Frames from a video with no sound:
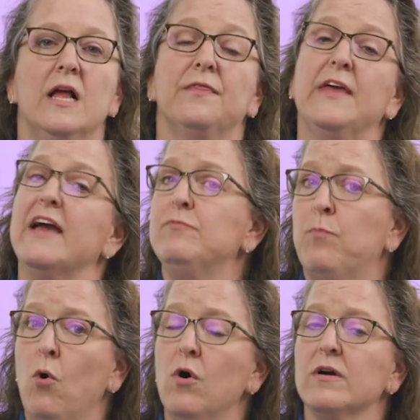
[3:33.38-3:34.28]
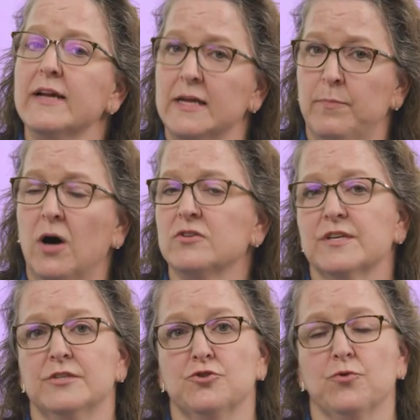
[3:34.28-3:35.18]
They have poor impulse
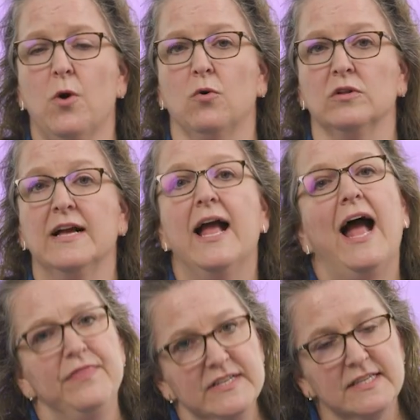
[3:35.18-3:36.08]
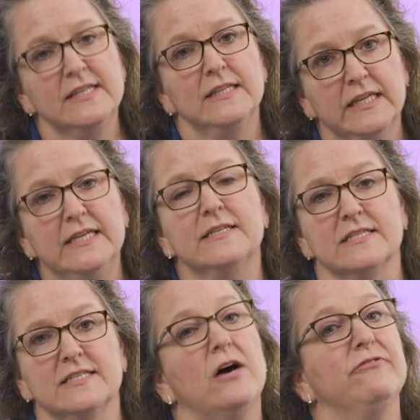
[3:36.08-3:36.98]
control, and this can lead to
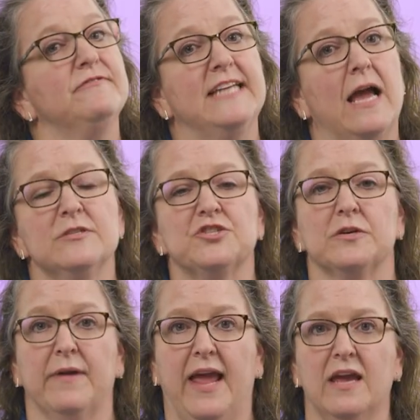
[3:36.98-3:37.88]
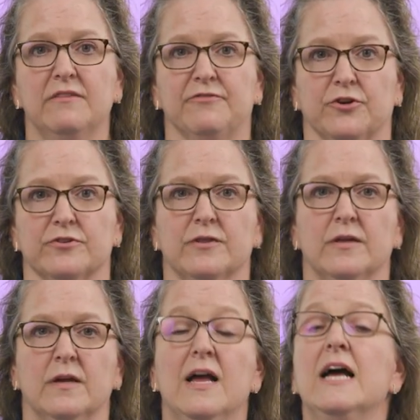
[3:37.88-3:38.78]
self-damaging behaviors
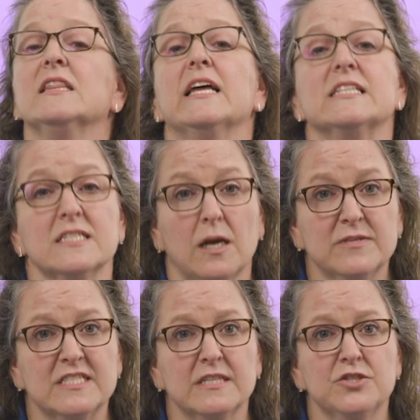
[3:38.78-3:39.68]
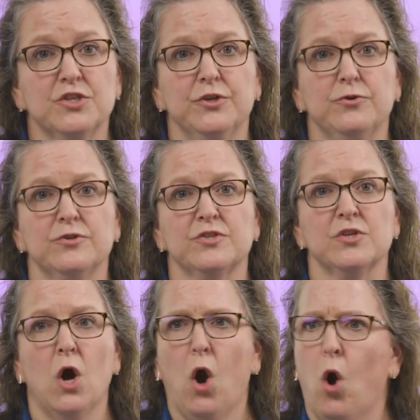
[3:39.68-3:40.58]
like substance use,
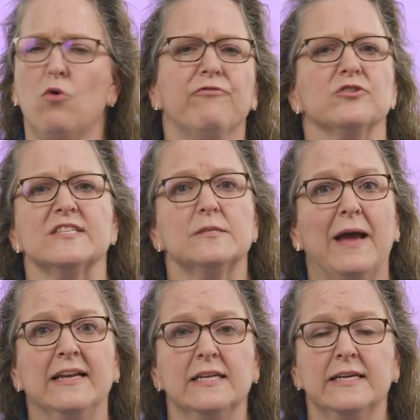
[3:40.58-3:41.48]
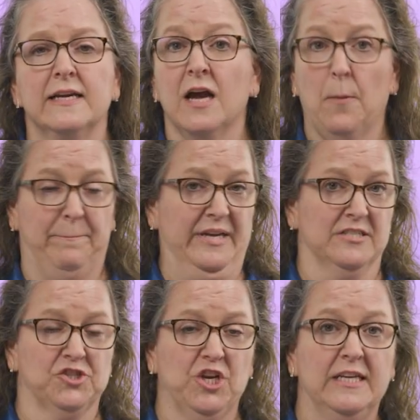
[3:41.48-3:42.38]
overspending,
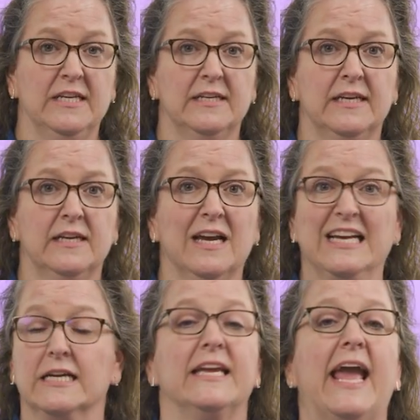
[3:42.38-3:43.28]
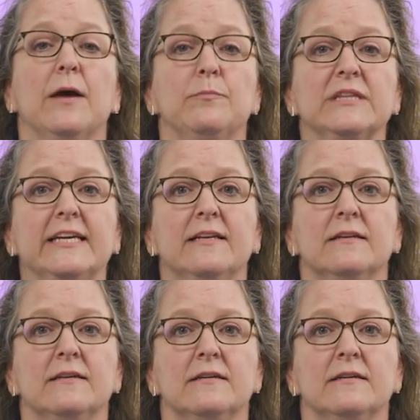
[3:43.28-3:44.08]
binge eating, gambling.